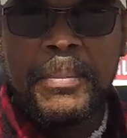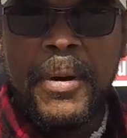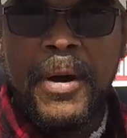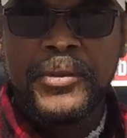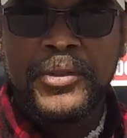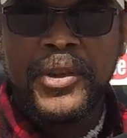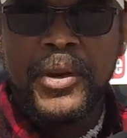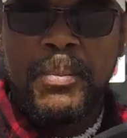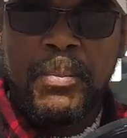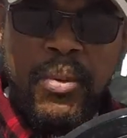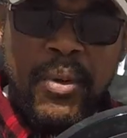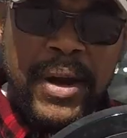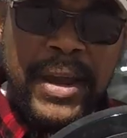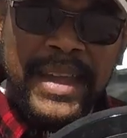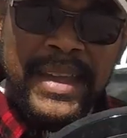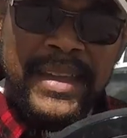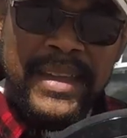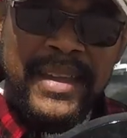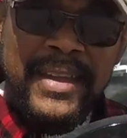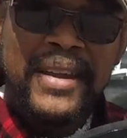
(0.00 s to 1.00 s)
on your
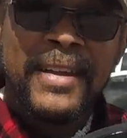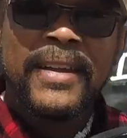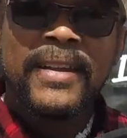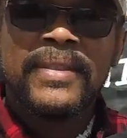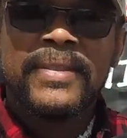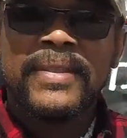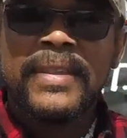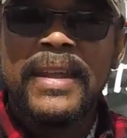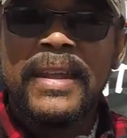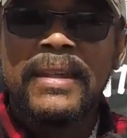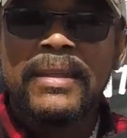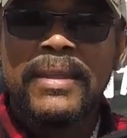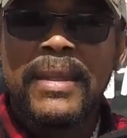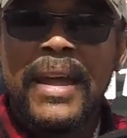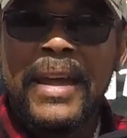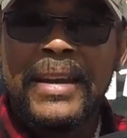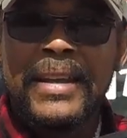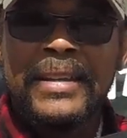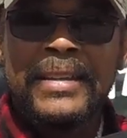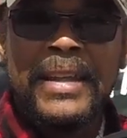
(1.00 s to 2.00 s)
brake, these
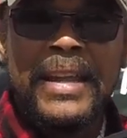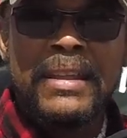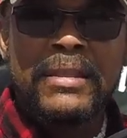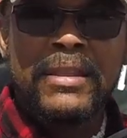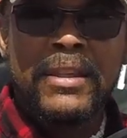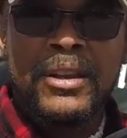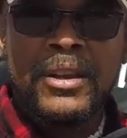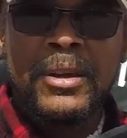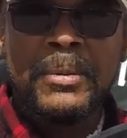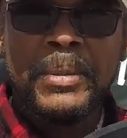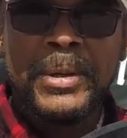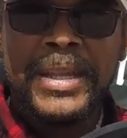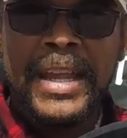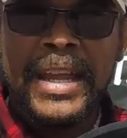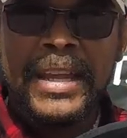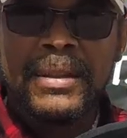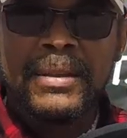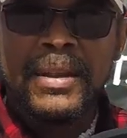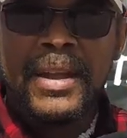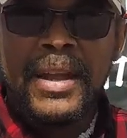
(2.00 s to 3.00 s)
LEDs
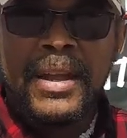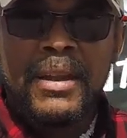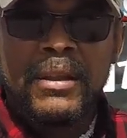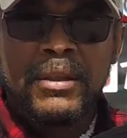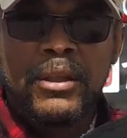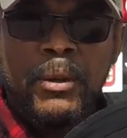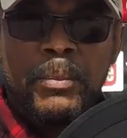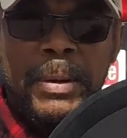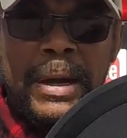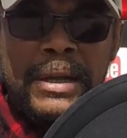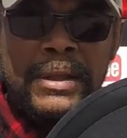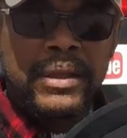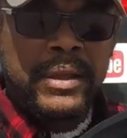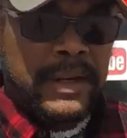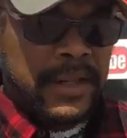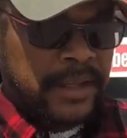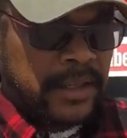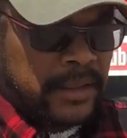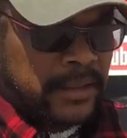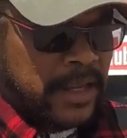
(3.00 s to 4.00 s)
illuminate. So
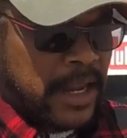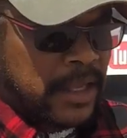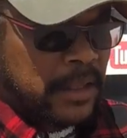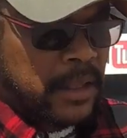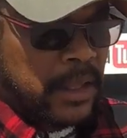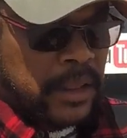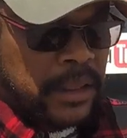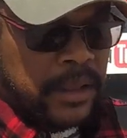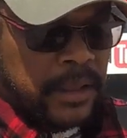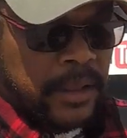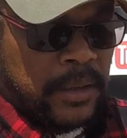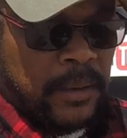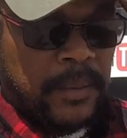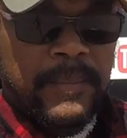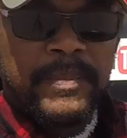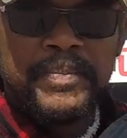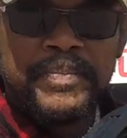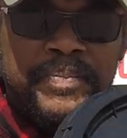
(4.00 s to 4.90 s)
basically you take this little